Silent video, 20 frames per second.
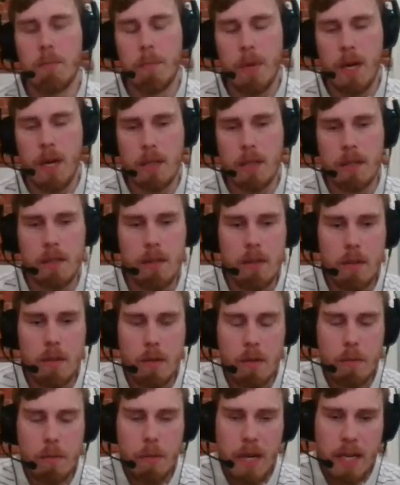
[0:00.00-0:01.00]
but
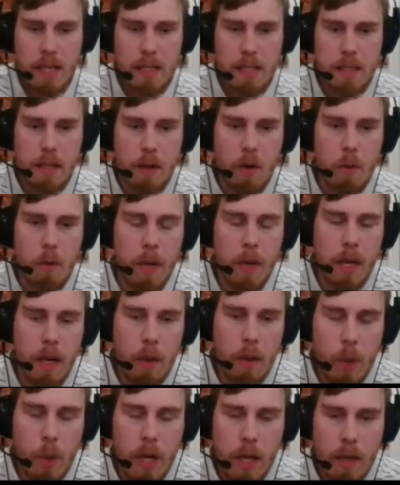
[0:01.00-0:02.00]
black is still completely
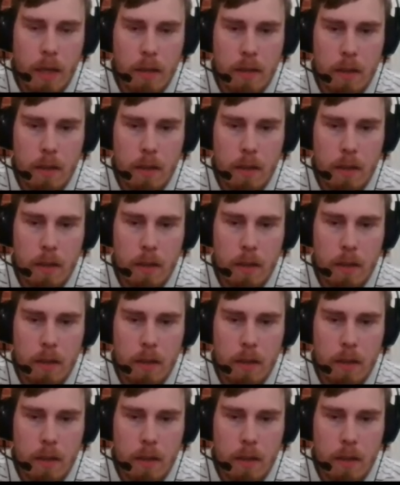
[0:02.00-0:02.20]
winning.